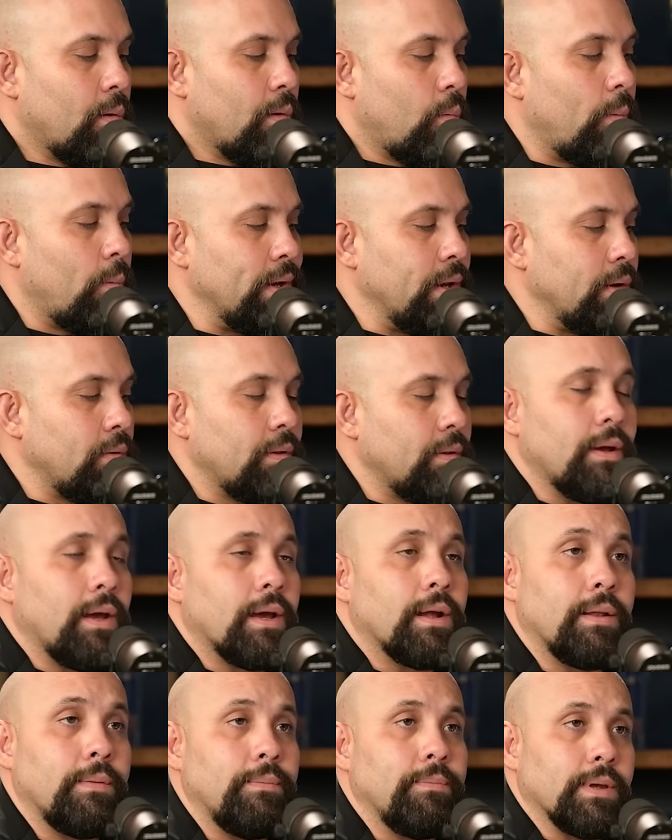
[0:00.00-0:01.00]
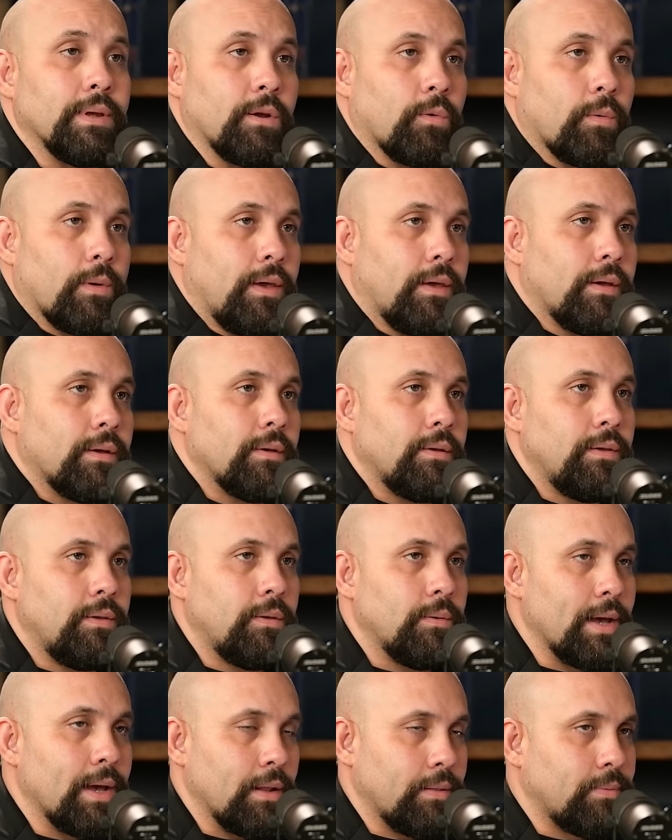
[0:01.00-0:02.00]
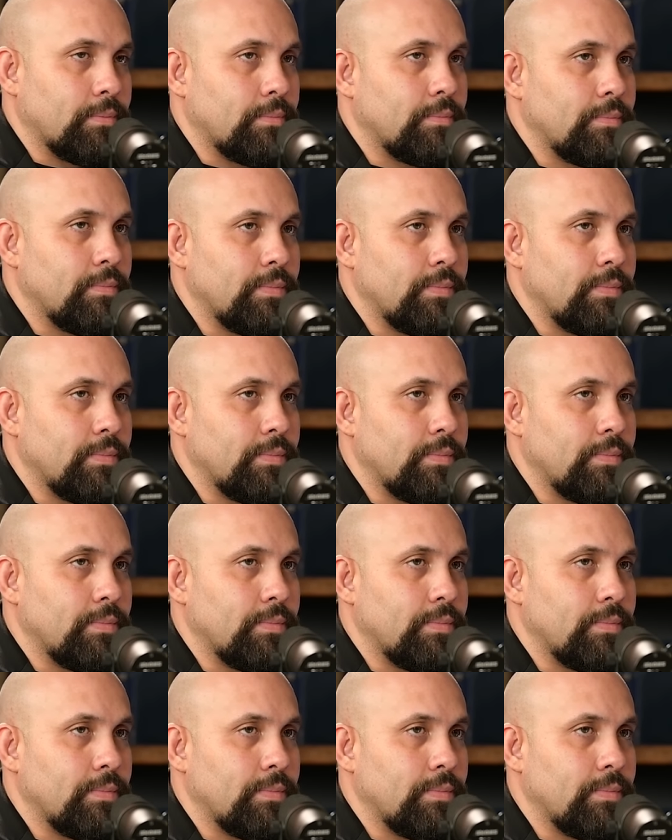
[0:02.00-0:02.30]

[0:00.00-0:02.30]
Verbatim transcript: when you look at it in the Greek, you get